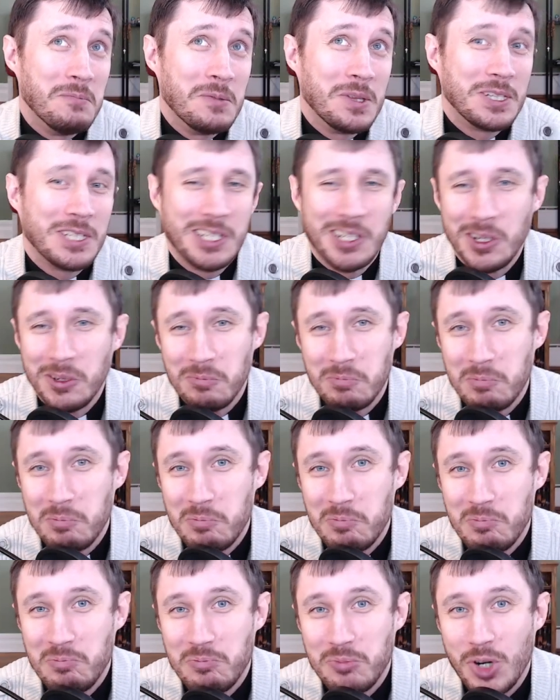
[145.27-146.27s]
little
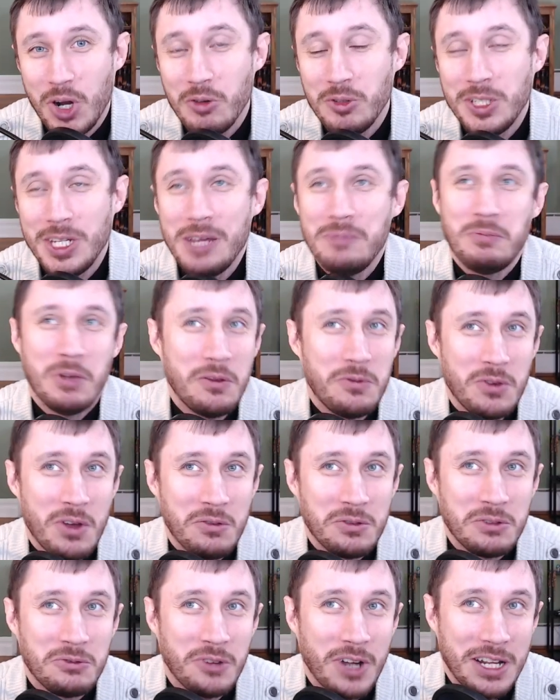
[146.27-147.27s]
pro tip, if you
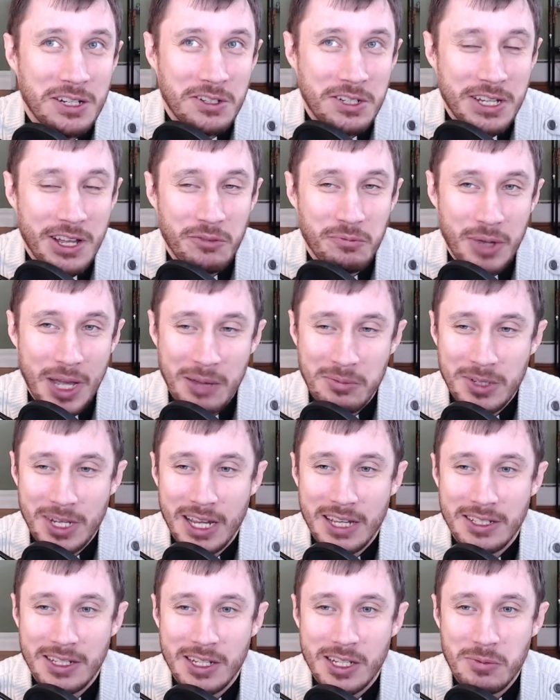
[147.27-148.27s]
ever find yourself
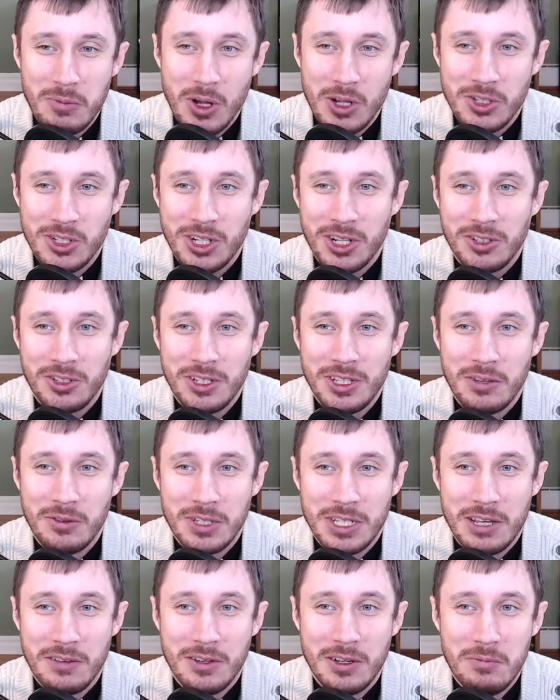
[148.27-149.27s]
baptizing small children, that
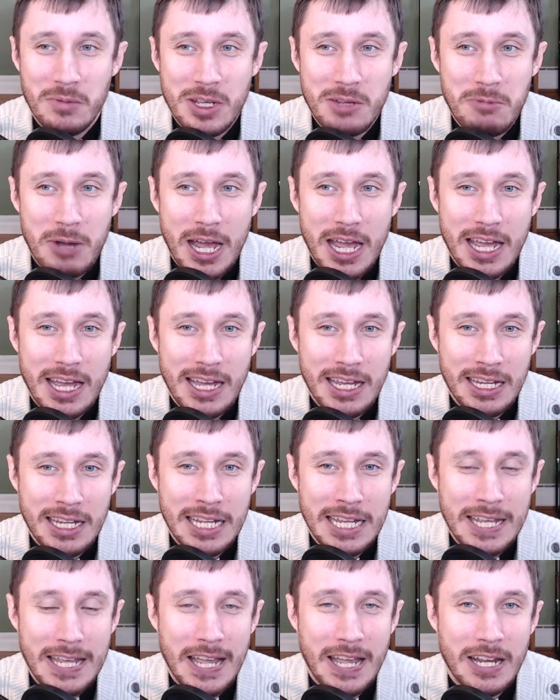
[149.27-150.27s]
was given to me by
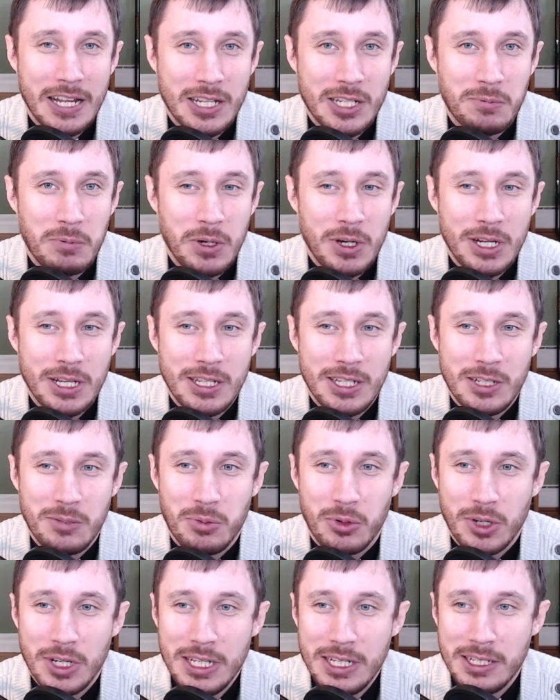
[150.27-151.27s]
an experienced
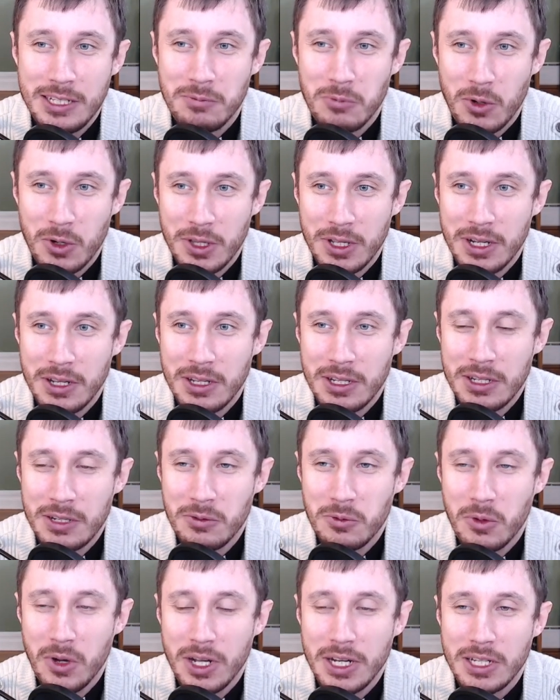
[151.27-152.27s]
priest, more than
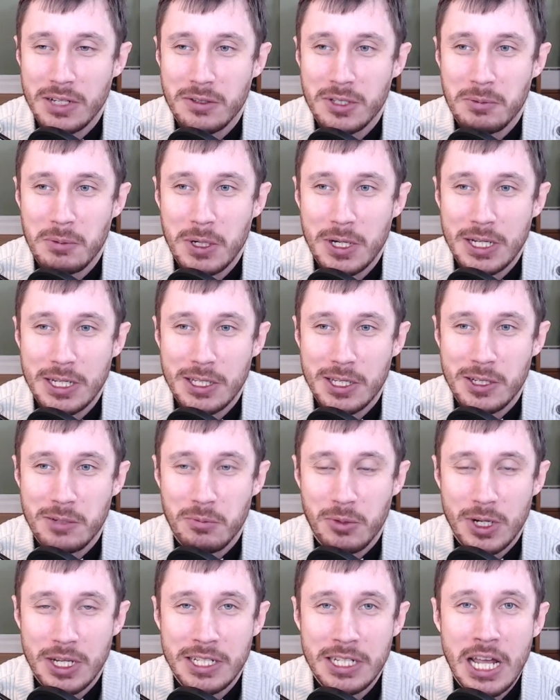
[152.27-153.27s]
one experienced
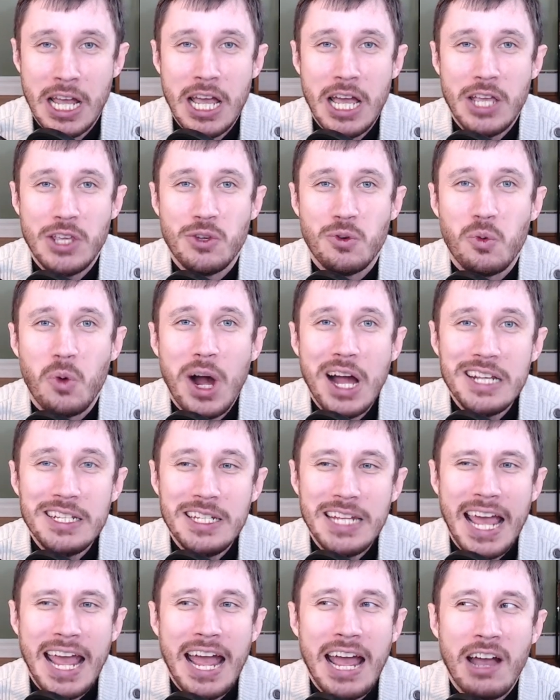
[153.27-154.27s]
priest, you want
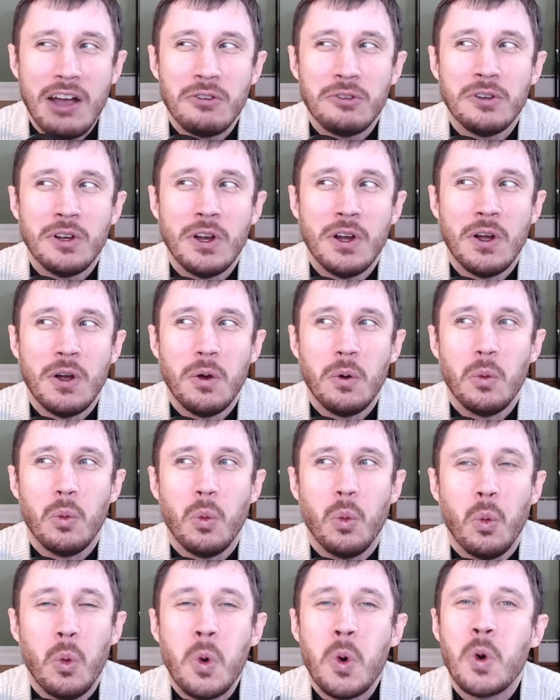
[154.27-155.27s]
to have
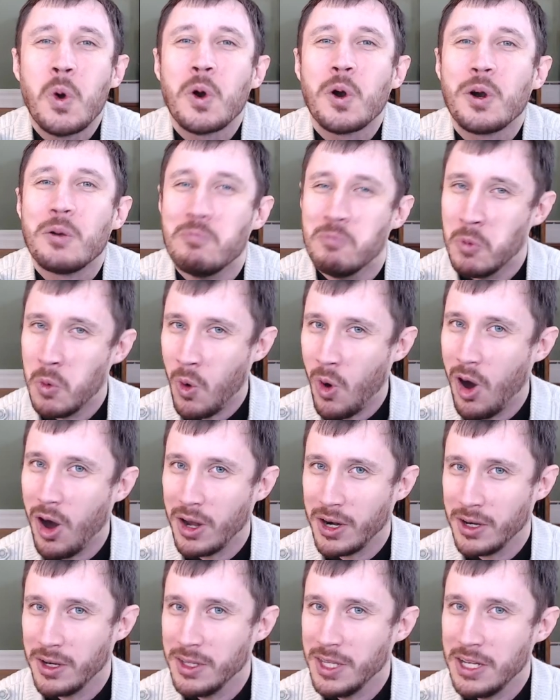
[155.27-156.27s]
warm
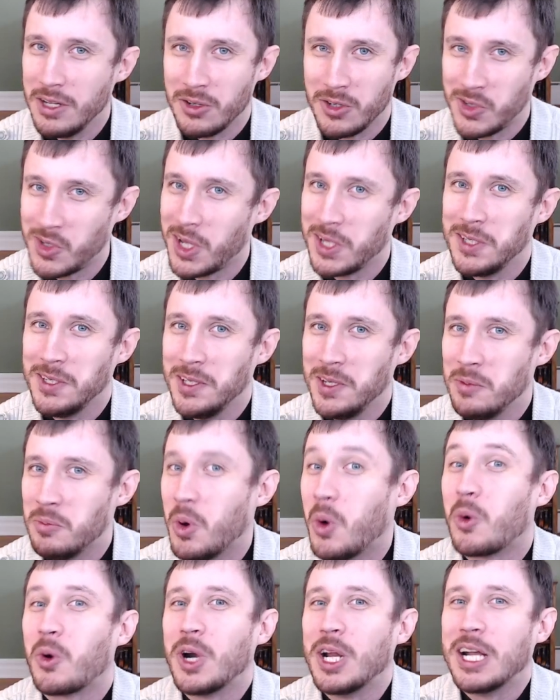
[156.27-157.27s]
water that you're suddenly
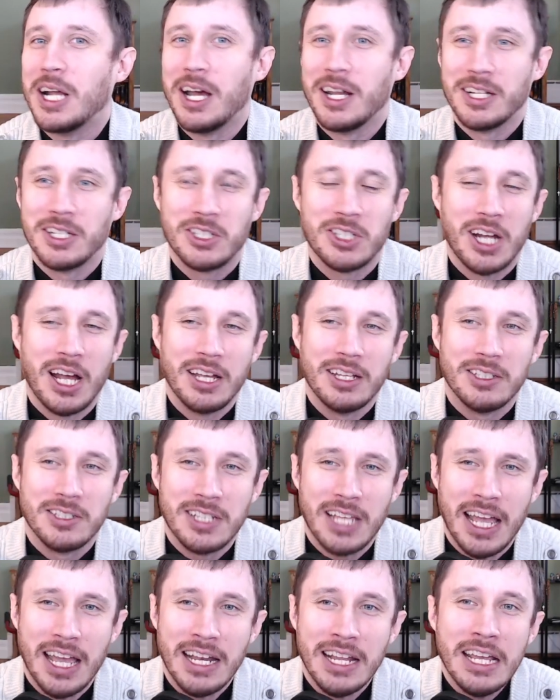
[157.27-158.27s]
pouring on a child's
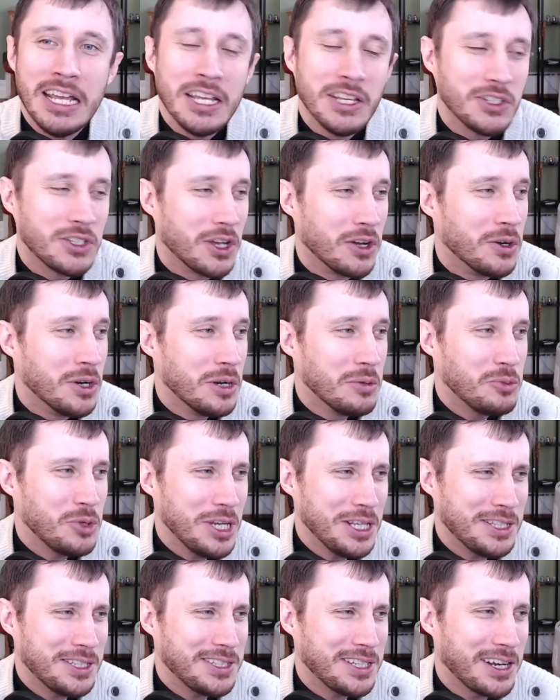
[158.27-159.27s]
head. So
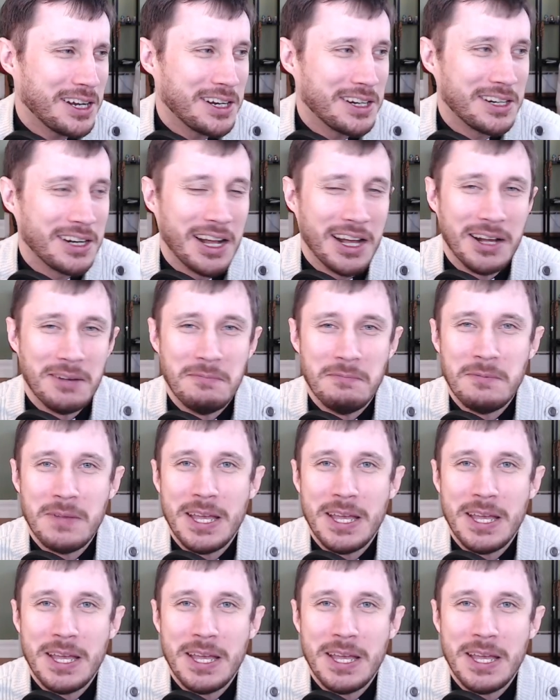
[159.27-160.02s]
priests are,